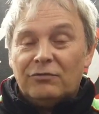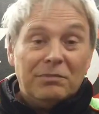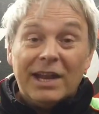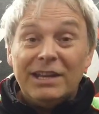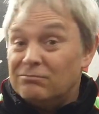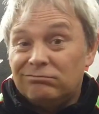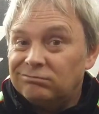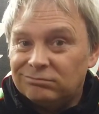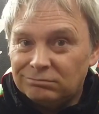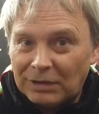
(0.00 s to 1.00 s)
from any
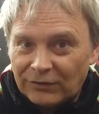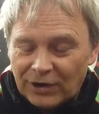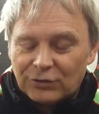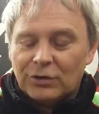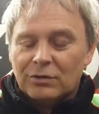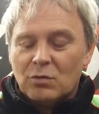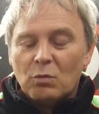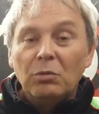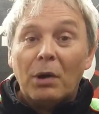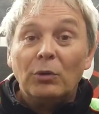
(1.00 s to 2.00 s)
manufacturer
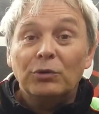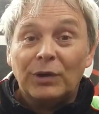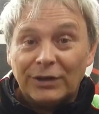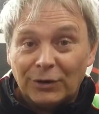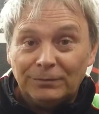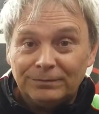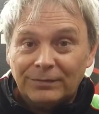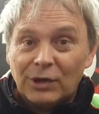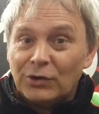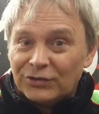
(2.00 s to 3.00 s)
will bolt straight on.
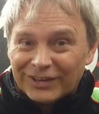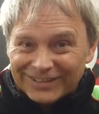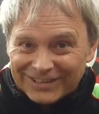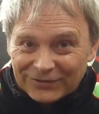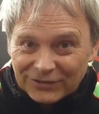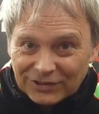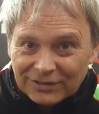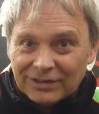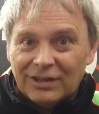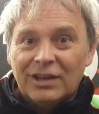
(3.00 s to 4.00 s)
There are subtle
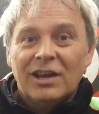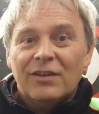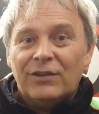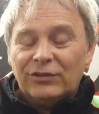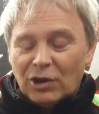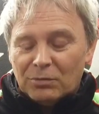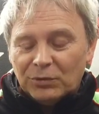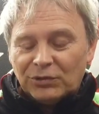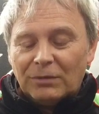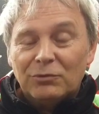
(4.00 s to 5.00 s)
differences. For
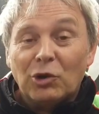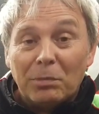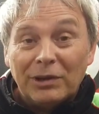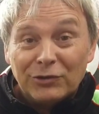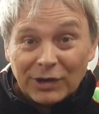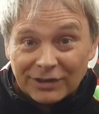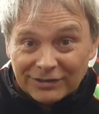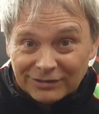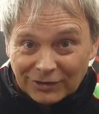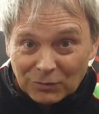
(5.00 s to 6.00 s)
example, some drop-in
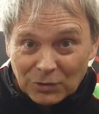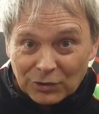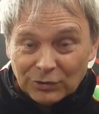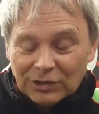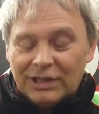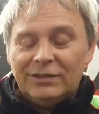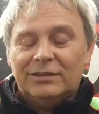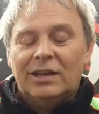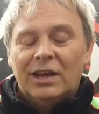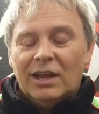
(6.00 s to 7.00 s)
triggers don't work on
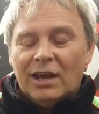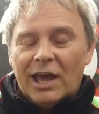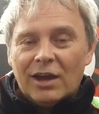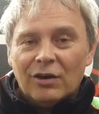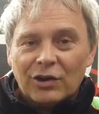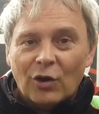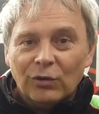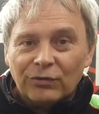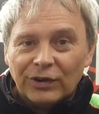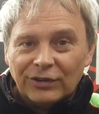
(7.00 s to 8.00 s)
these. AR
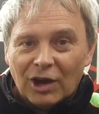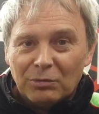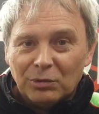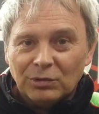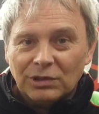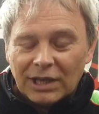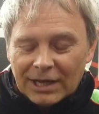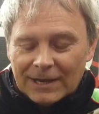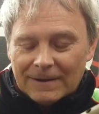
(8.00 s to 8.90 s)
Gold, for example,